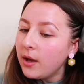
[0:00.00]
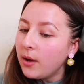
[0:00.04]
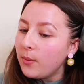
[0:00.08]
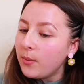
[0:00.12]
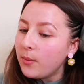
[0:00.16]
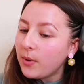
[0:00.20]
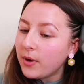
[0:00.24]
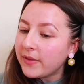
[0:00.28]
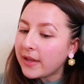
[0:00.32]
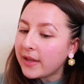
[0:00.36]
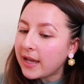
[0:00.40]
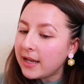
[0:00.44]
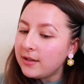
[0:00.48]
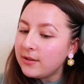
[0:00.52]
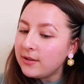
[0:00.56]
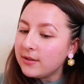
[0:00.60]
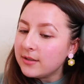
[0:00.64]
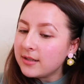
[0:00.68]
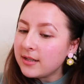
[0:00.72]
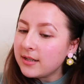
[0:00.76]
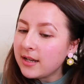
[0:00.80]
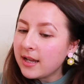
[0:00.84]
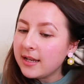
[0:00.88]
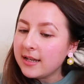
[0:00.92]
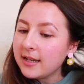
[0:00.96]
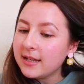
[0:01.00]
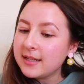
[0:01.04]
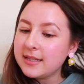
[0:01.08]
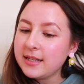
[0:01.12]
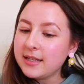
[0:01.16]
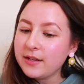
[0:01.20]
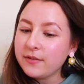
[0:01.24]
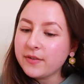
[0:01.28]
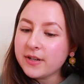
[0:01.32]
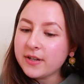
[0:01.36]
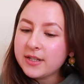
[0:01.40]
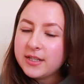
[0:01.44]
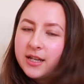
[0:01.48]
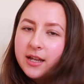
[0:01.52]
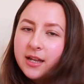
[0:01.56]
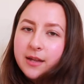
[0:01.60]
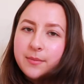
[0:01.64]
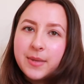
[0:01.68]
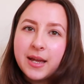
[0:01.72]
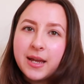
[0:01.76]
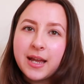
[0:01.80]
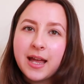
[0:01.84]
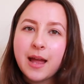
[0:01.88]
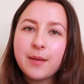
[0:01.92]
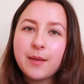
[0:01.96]
what that looks like, because if I turn
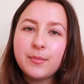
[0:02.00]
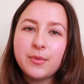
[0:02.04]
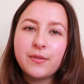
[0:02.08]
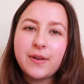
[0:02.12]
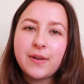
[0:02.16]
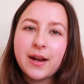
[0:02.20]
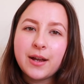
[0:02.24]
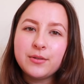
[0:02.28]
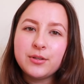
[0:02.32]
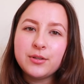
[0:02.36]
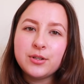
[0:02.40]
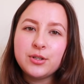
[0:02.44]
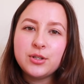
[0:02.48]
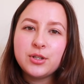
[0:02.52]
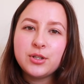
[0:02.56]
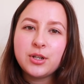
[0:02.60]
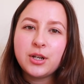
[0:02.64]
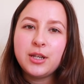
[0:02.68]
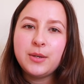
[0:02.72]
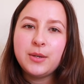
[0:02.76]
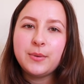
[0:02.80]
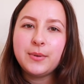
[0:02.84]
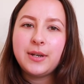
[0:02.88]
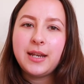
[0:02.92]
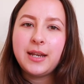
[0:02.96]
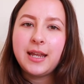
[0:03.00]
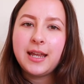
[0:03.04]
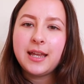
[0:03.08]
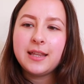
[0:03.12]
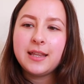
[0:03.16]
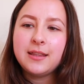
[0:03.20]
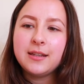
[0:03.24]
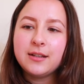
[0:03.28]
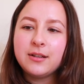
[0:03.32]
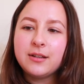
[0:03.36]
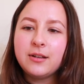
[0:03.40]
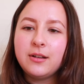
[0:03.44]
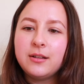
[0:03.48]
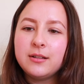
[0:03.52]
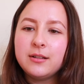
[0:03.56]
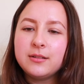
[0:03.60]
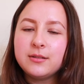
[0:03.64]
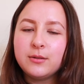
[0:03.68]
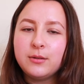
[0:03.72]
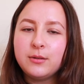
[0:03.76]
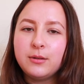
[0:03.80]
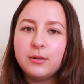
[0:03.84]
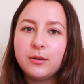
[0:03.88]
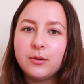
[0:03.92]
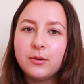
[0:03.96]
my camera around and show you on here, the colours
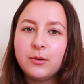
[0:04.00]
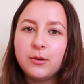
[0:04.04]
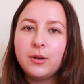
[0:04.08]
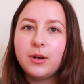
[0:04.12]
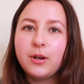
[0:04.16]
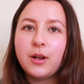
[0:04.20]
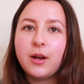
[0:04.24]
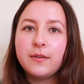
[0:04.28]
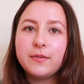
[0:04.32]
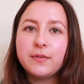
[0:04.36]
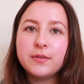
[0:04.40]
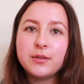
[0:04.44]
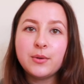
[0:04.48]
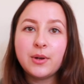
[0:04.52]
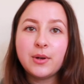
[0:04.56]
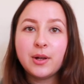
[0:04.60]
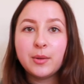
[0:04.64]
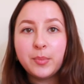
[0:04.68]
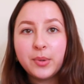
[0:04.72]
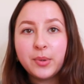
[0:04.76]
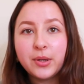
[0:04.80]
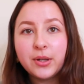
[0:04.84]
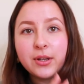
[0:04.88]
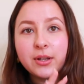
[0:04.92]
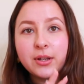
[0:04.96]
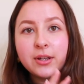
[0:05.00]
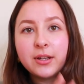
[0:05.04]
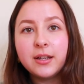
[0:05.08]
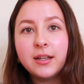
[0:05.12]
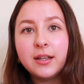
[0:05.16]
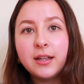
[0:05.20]
will look all off. So I'll put